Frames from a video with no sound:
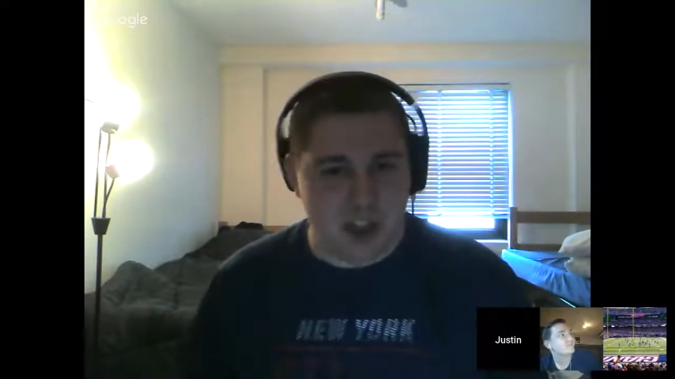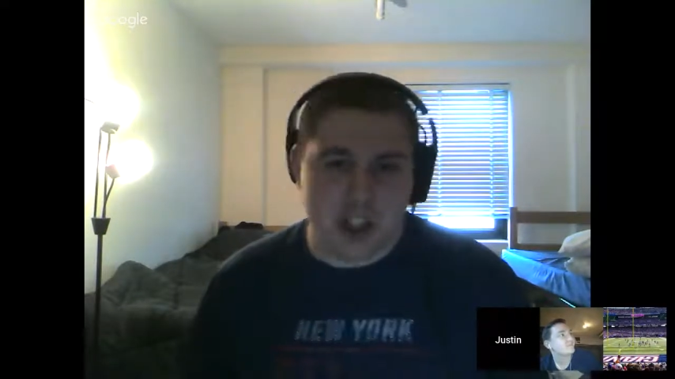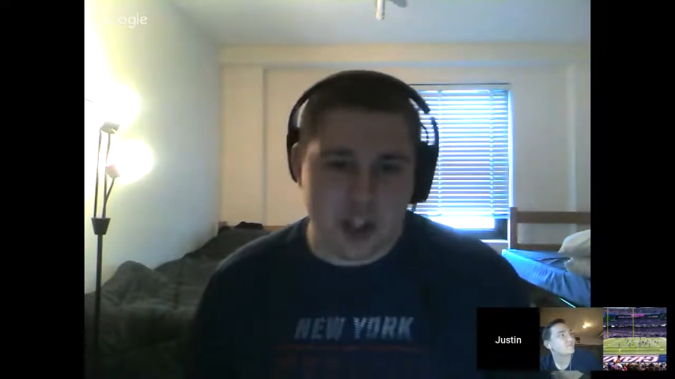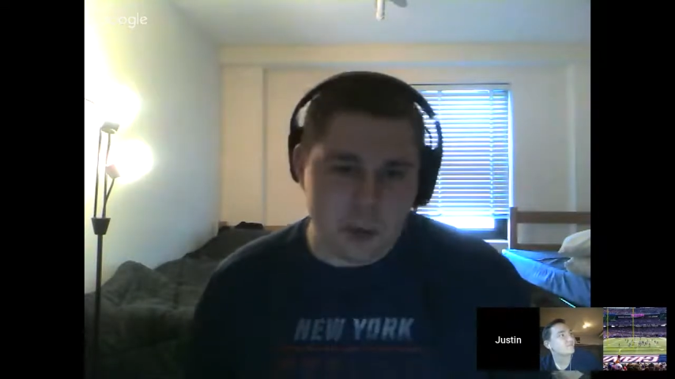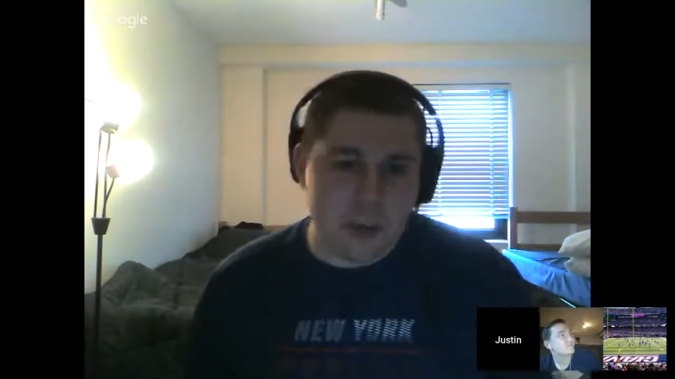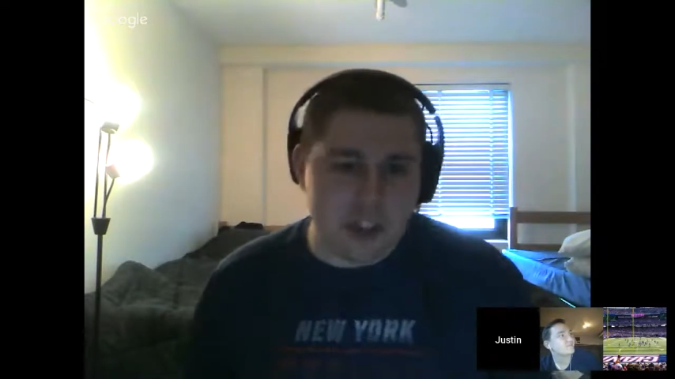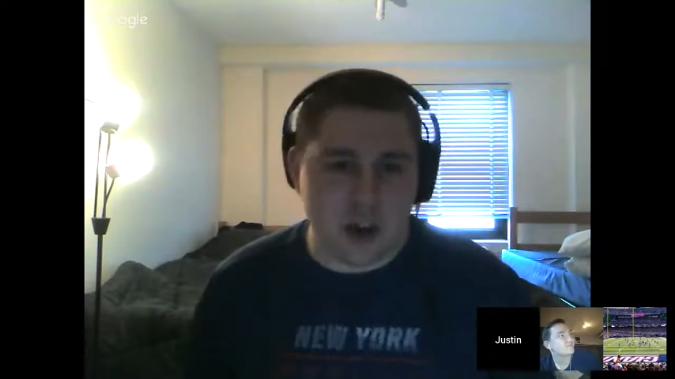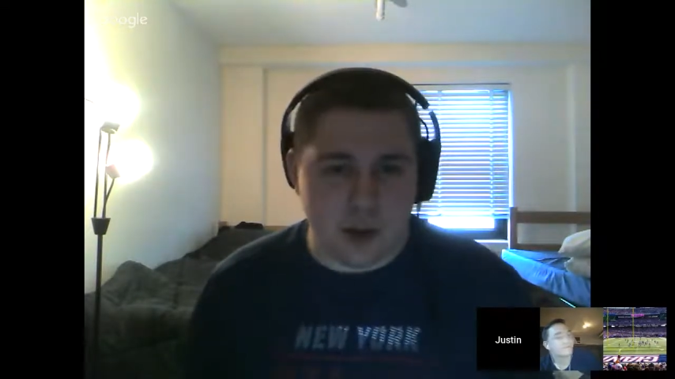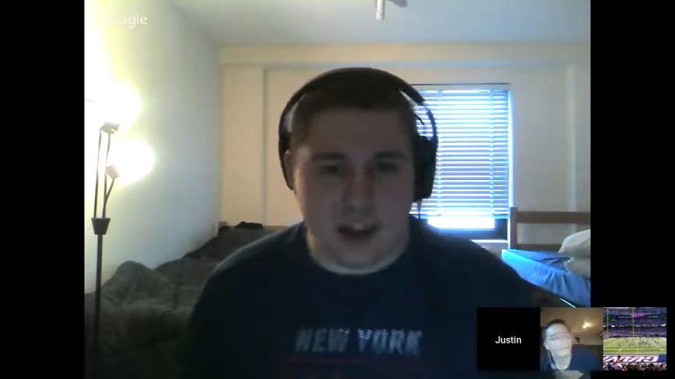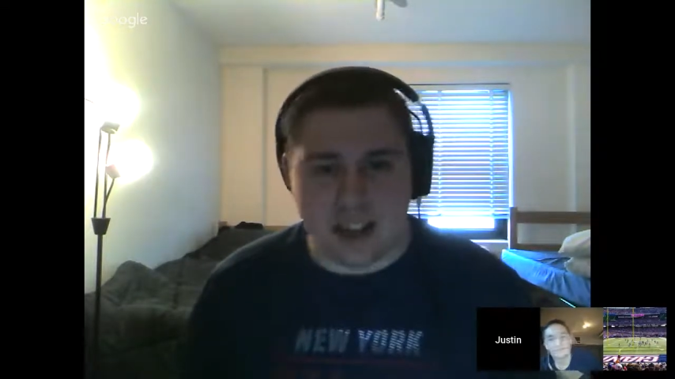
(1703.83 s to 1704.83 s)
like you would think,
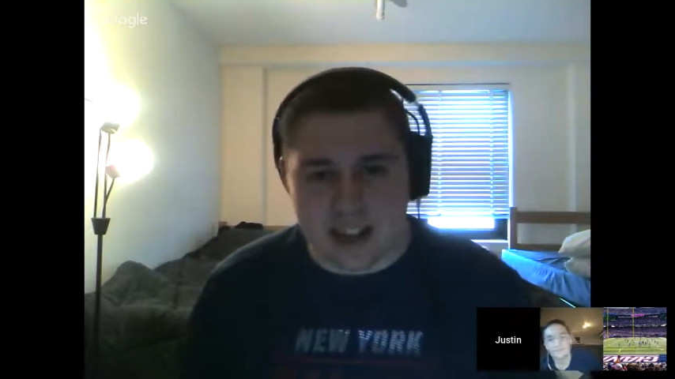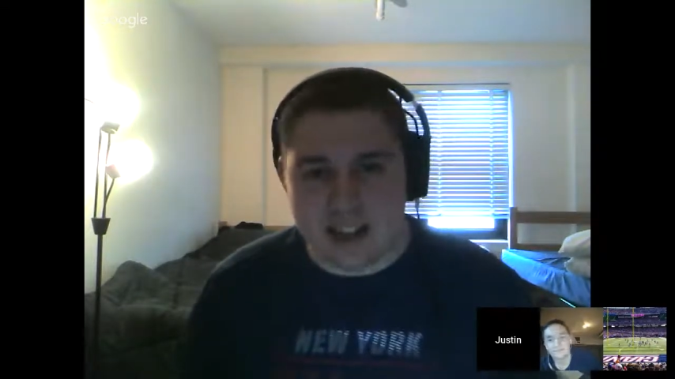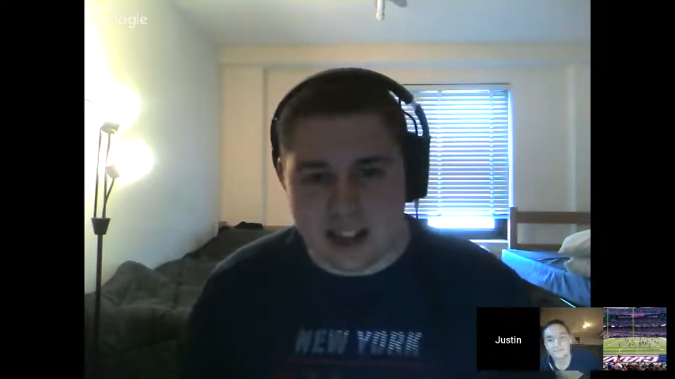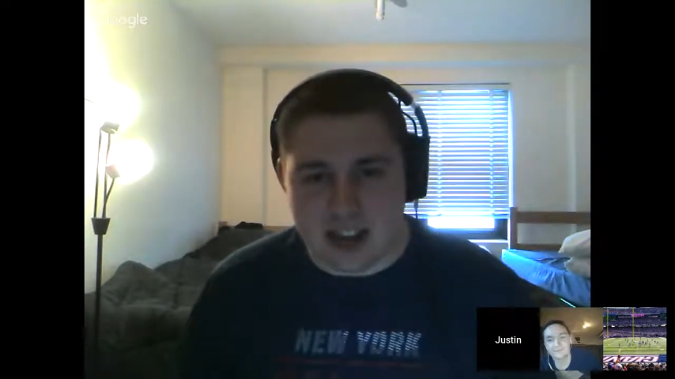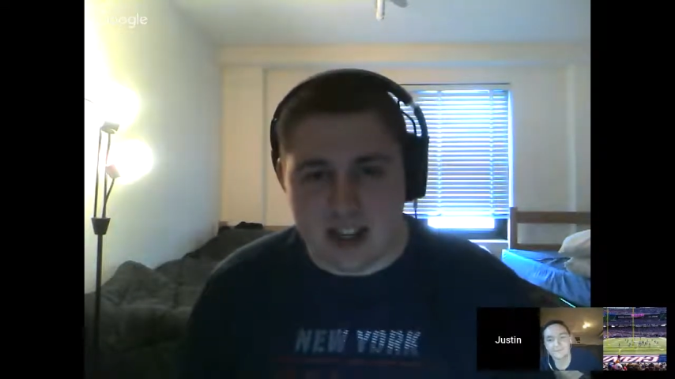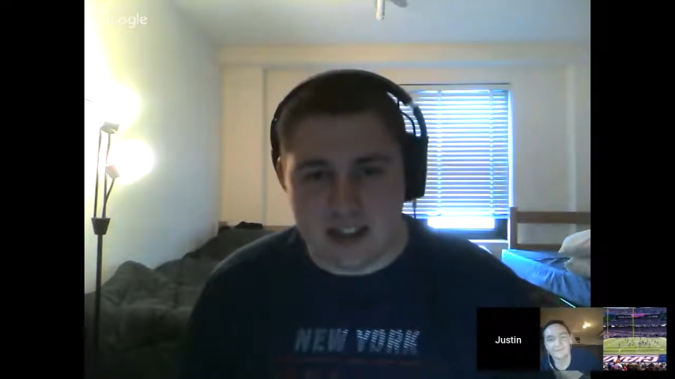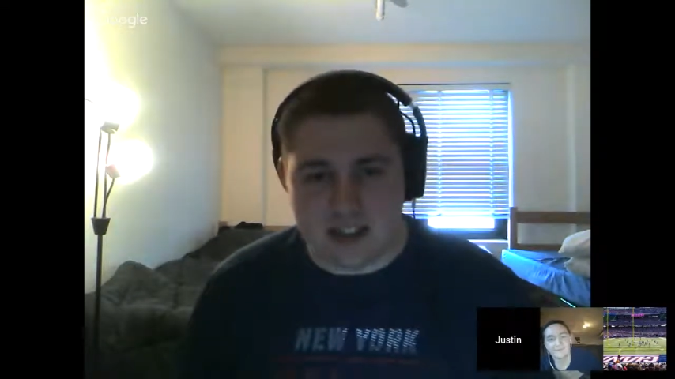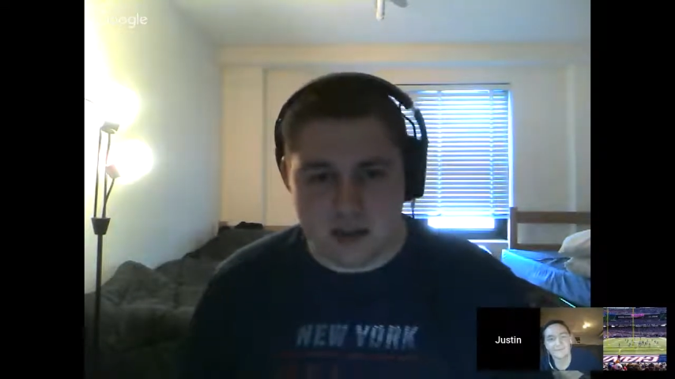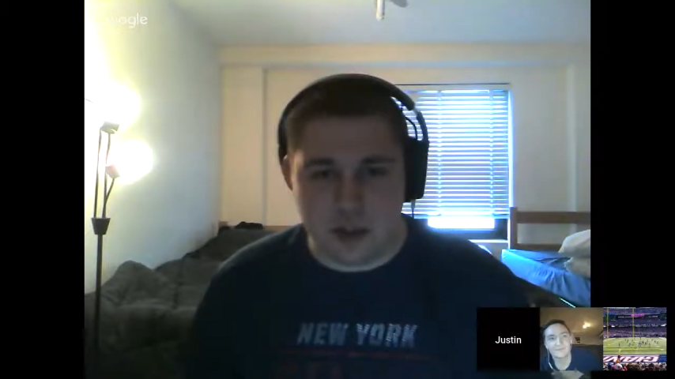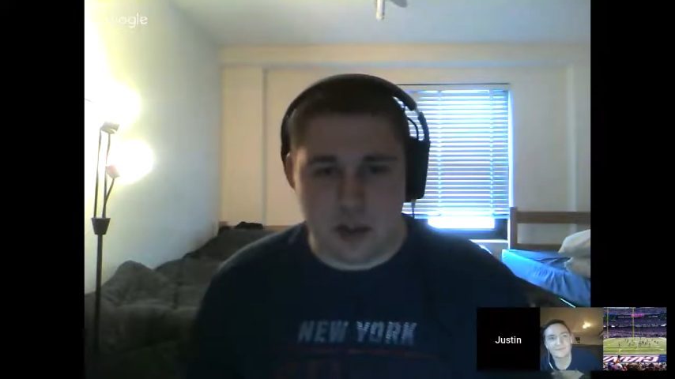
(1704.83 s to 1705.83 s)
okay, Landon Collins
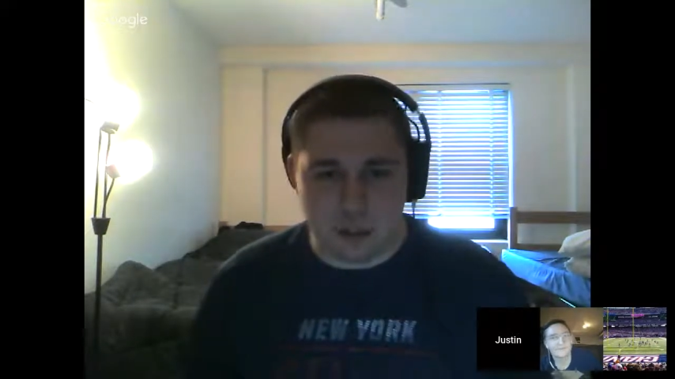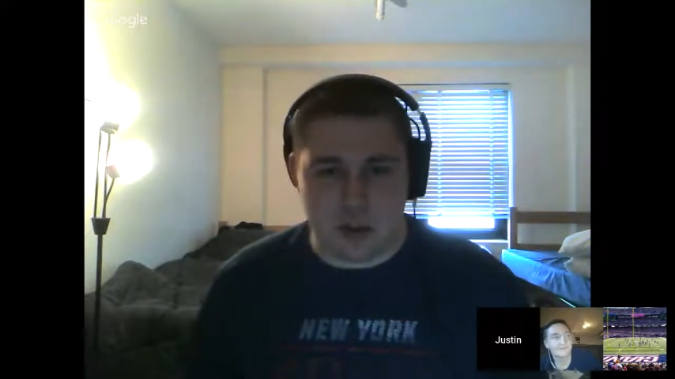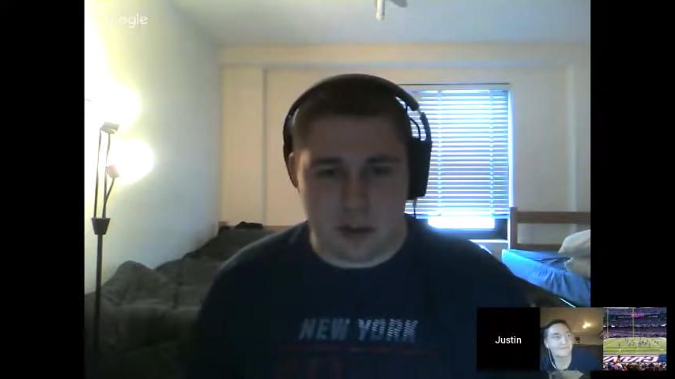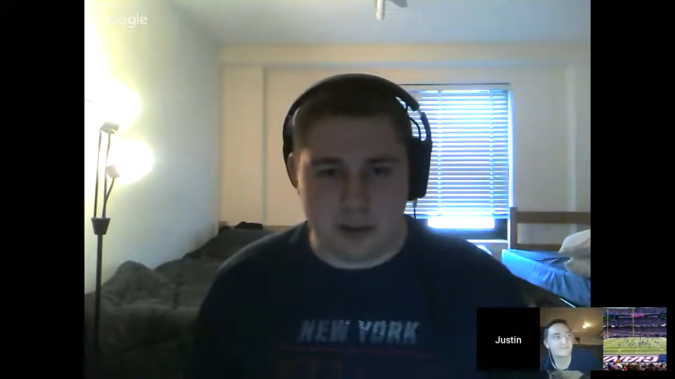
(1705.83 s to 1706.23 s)
has to do push-ups